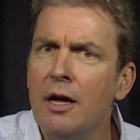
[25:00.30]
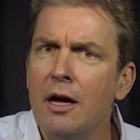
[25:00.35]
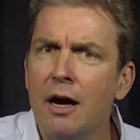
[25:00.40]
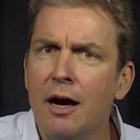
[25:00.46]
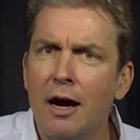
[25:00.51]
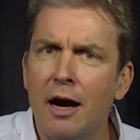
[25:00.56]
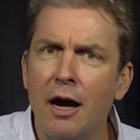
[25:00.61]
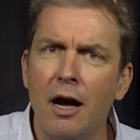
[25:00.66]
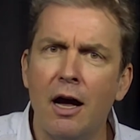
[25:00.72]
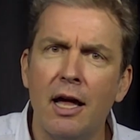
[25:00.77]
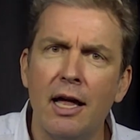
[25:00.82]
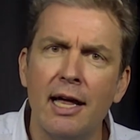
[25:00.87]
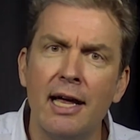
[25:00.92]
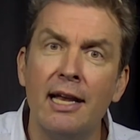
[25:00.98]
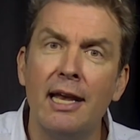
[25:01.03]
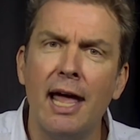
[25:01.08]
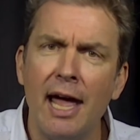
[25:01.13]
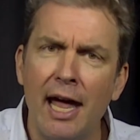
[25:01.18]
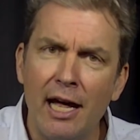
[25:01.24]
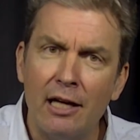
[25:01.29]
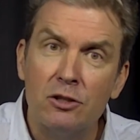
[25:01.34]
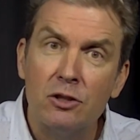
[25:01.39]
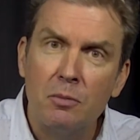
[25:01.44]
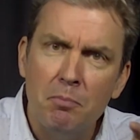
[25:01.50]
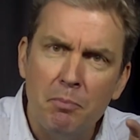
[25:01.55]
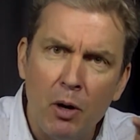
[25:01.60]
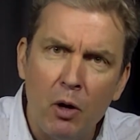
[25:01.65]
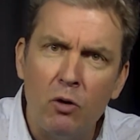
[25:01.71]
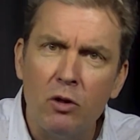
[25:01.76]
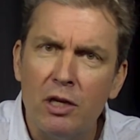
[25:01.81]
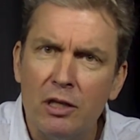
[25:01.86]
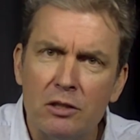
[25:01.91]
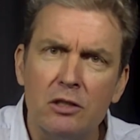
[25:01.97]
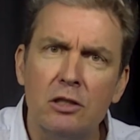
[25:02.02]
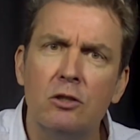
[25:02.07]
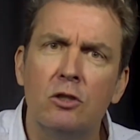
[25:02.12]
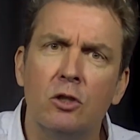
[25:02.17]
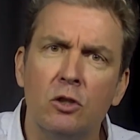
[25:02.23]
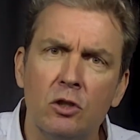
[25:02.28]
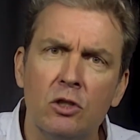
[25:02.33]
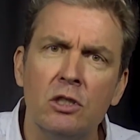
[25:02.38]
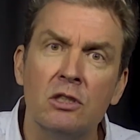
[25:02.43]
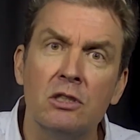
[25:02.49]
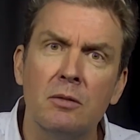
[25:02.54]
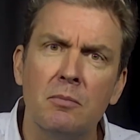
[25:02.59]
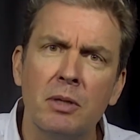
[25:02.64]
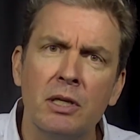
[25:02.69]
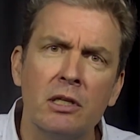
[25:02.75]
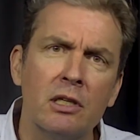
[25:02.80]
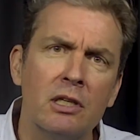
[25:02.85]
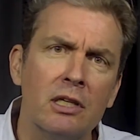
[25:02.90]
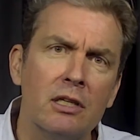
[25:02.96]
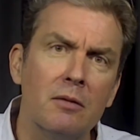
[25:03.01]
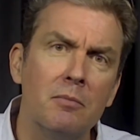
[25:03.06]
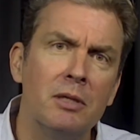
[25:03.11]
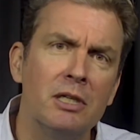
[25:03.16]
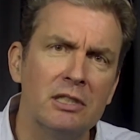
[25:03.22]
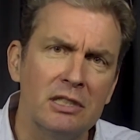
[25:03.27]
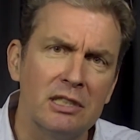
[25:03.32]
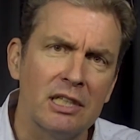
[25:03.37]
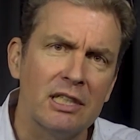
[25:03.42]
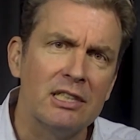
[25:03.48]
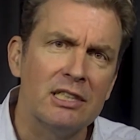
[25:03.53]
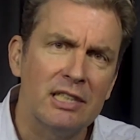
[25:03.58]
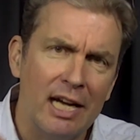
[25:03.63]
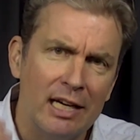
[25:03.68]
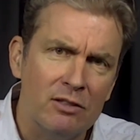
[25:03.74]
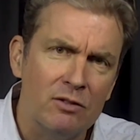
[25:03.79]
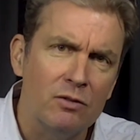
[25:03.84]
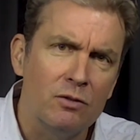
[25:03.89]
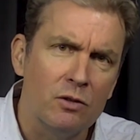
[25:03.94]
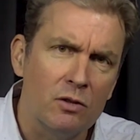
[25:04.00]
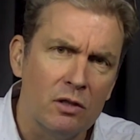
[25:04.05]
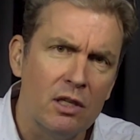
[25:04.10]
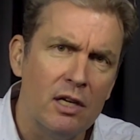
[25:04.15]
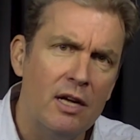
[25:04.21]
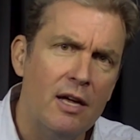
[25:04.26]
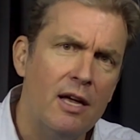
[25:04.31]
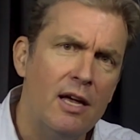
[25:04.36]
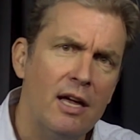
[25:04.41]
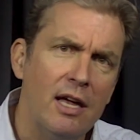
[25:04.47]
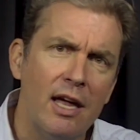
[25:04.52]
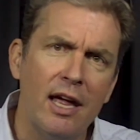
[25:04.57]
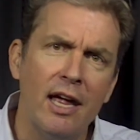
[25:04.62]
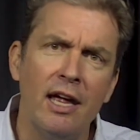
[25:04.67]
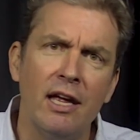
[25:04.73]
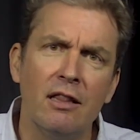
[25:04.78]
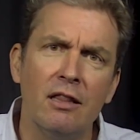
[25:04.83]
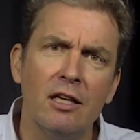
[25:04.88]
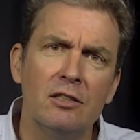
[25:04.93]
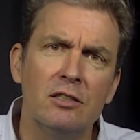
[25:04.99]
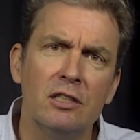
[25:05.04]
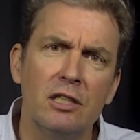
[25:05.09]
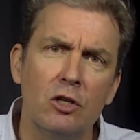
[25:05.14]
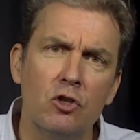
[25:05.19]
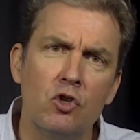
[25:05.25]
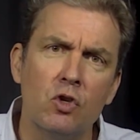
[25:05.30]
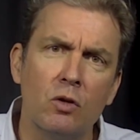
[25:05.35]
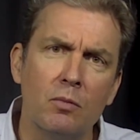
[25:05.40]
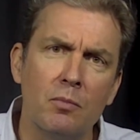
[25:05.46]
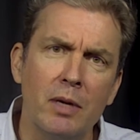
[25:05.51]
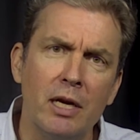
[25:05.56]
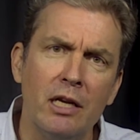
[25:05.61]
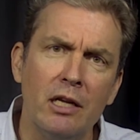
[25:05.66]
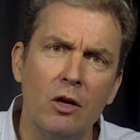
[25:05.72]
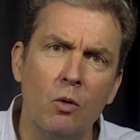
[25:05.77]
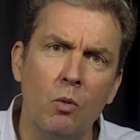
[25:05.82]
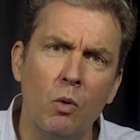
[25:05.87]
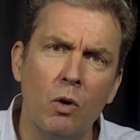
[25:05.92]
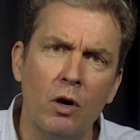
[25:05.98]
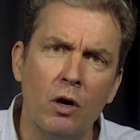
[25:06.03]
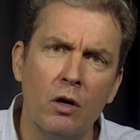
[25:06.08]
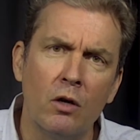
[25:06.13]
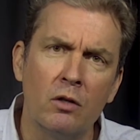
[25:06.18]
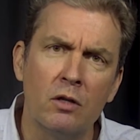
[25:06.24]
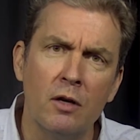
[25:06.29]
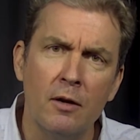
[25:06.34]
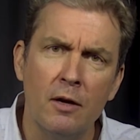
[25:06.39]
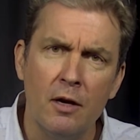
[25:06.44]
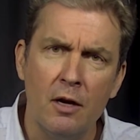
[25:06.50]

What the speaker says: enhance both institutions' ability to be successful in this digital media world.